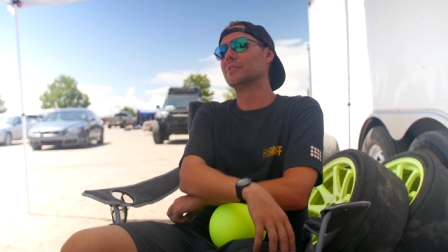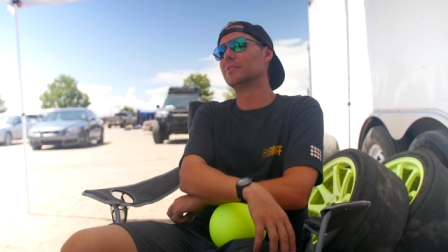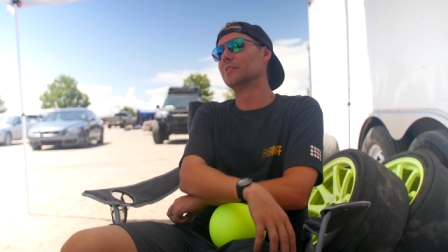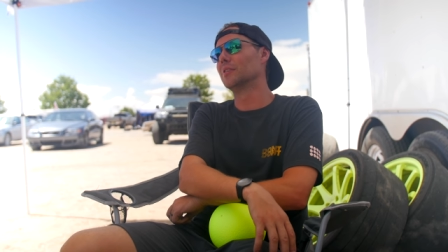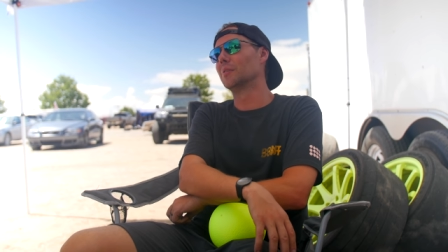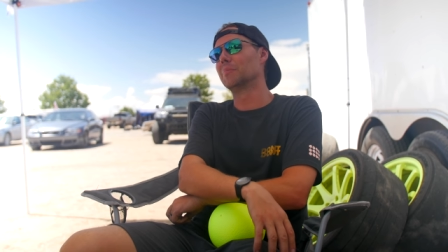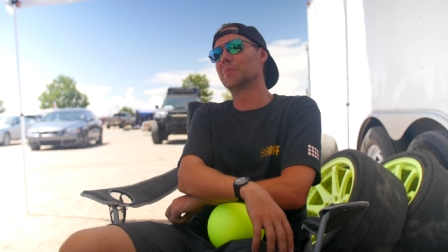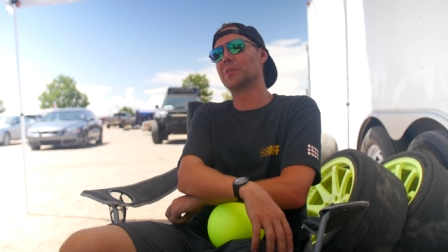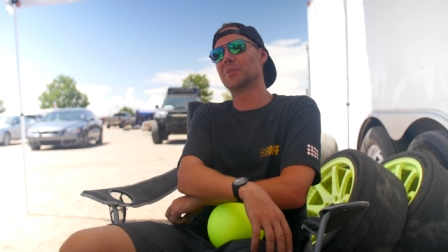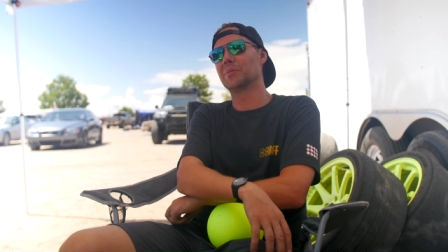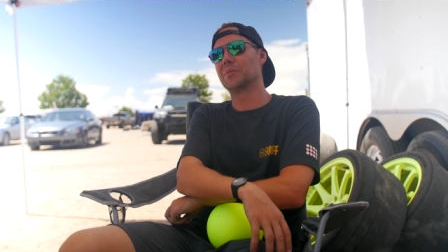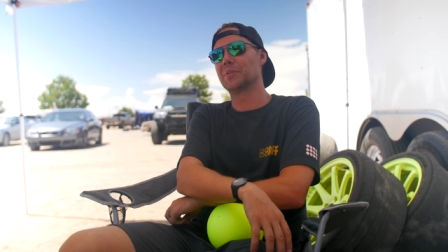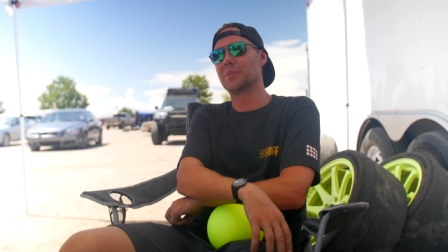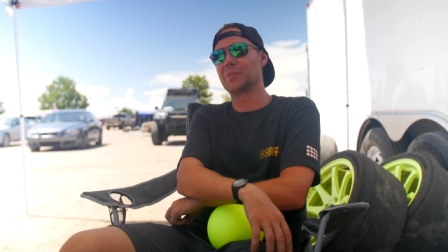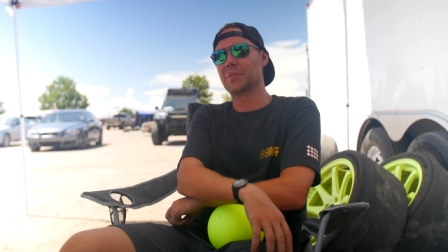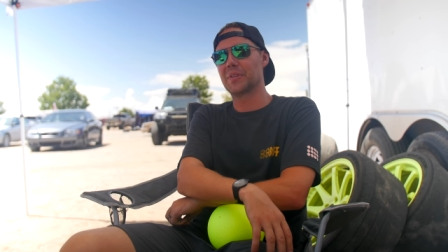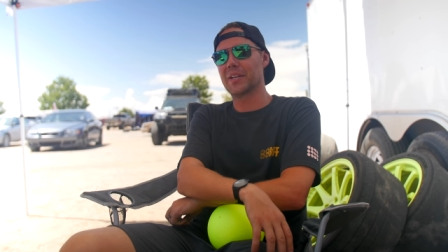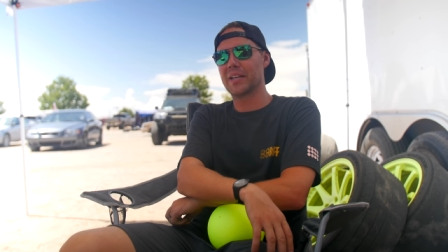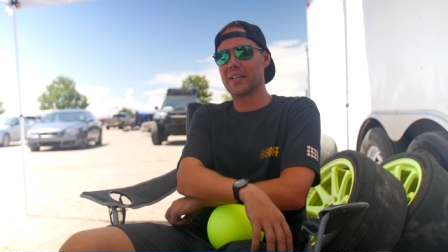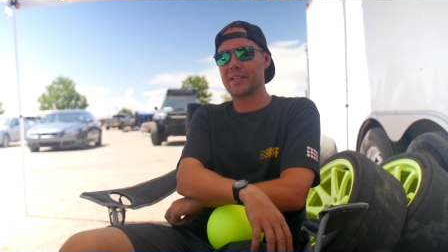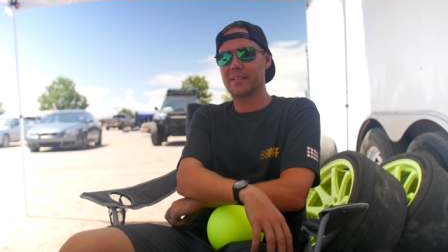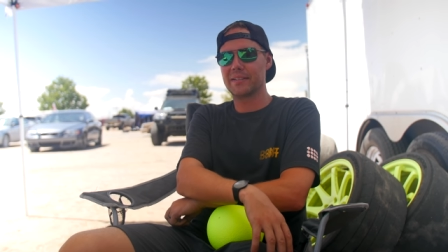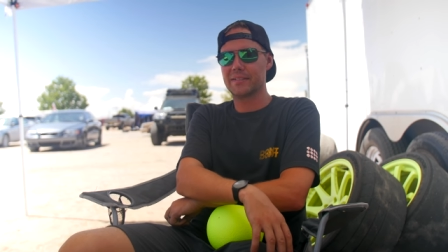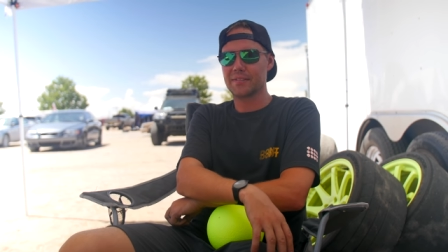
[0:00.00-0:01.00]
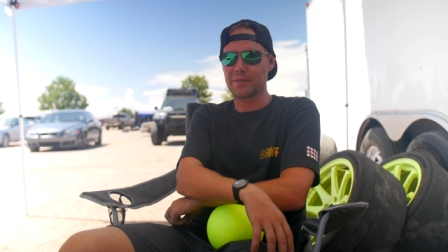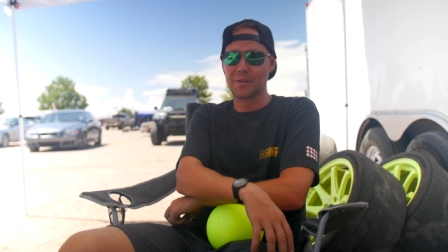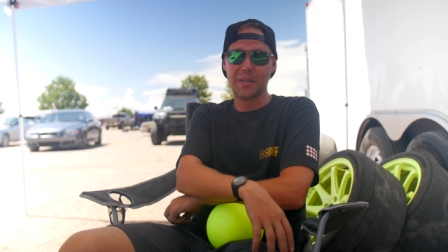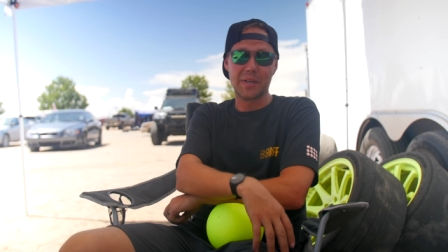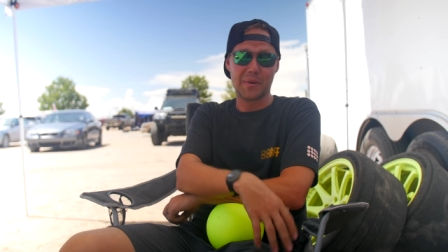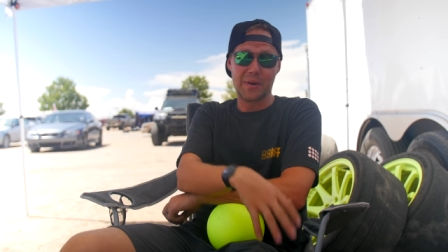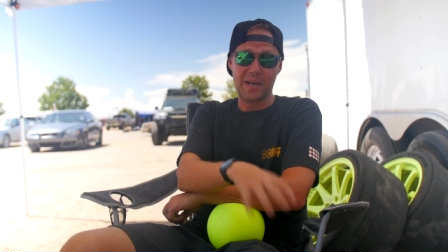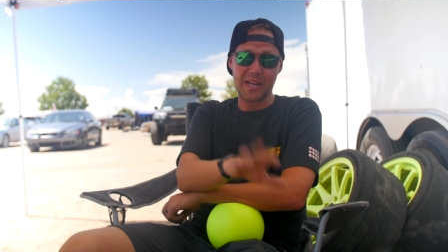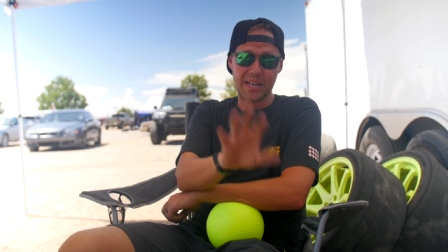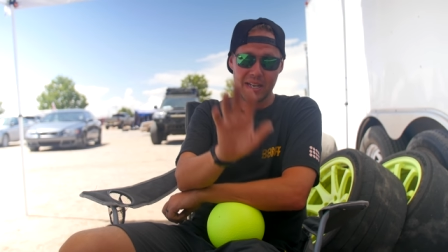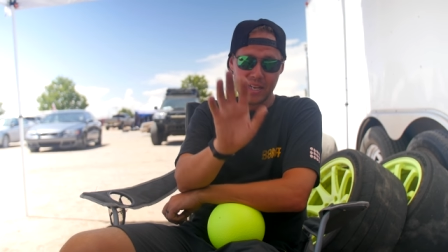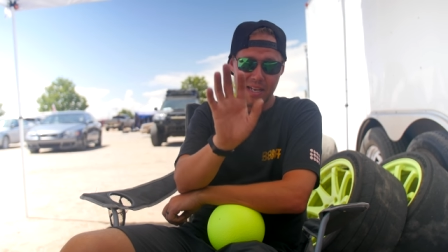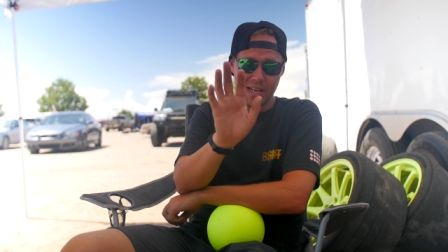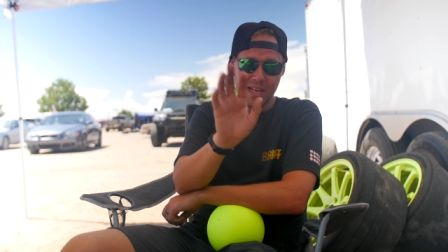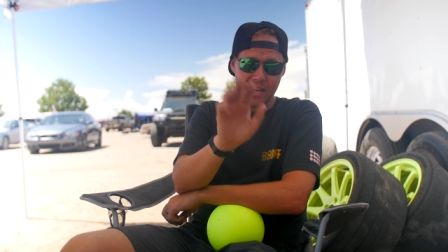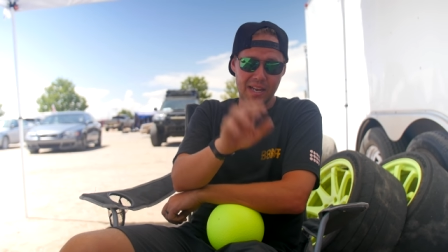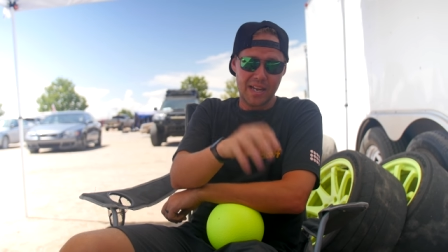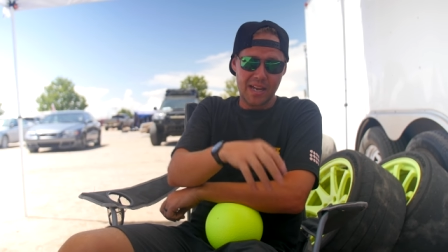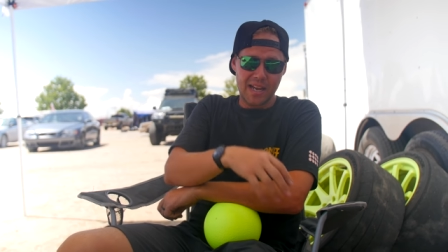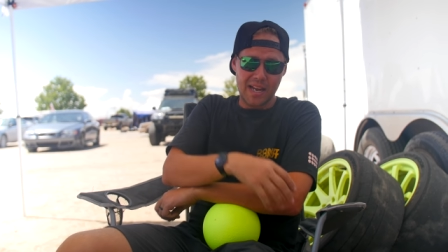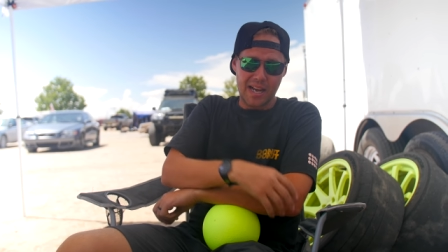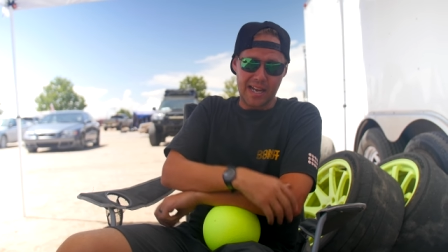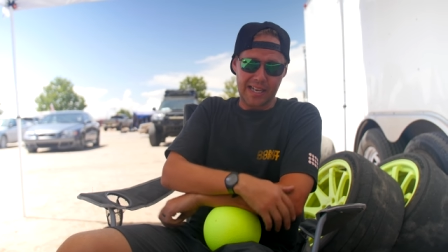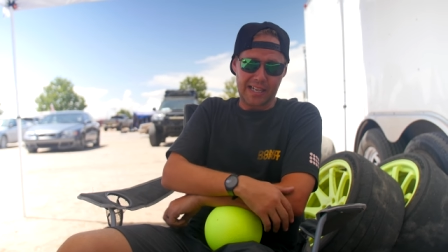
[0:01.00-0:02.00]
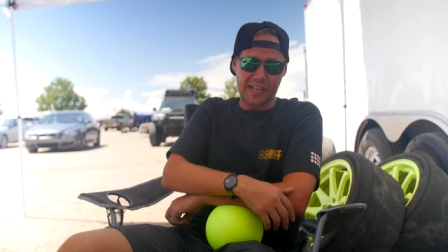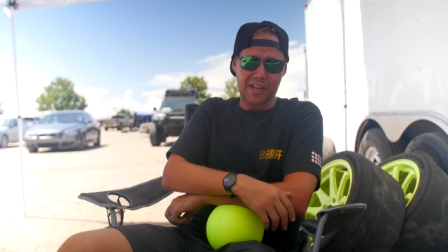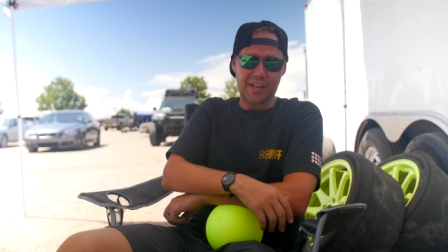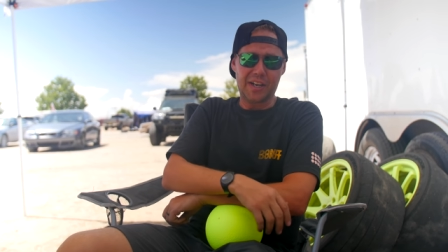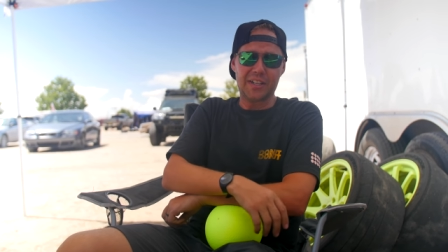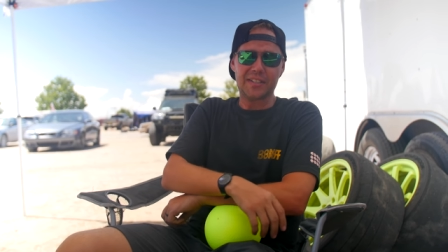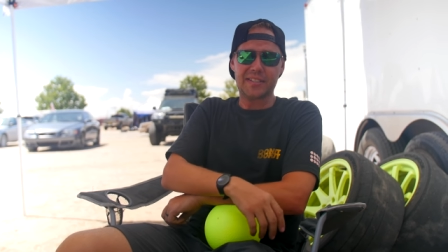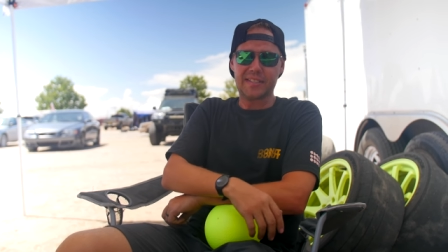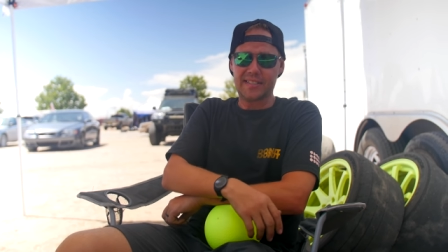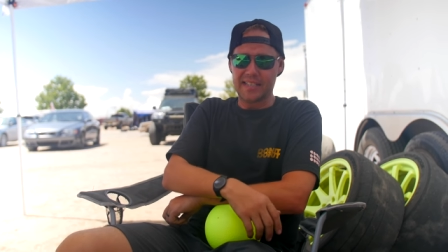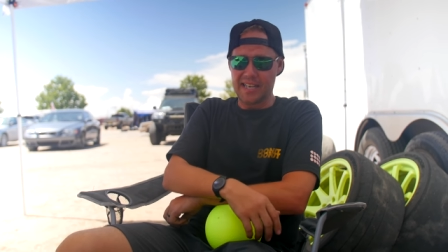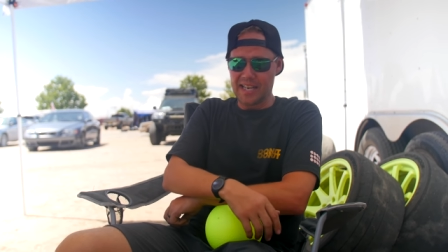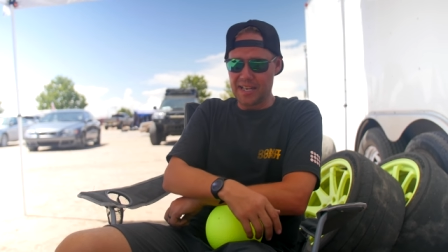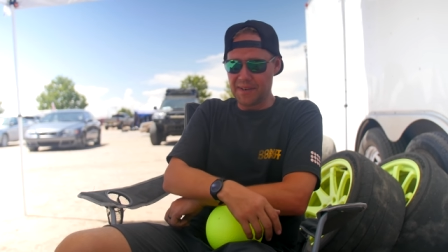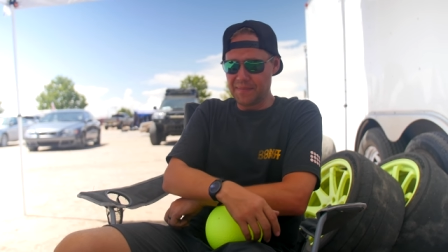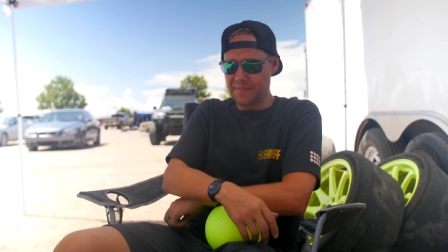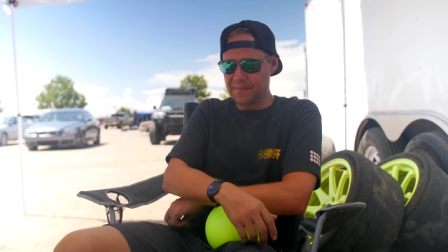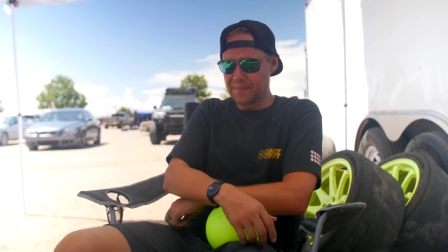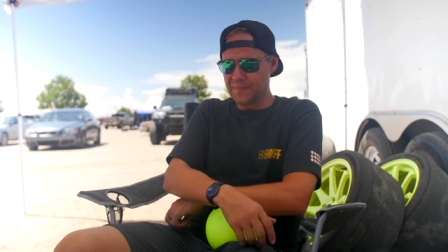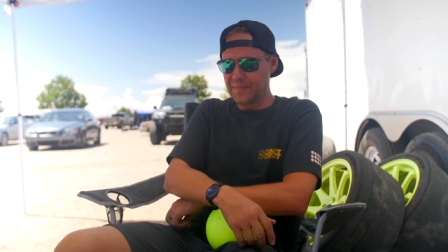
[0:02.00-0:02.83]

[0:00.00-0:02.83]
Nobody would do that. So anyway, I got on set.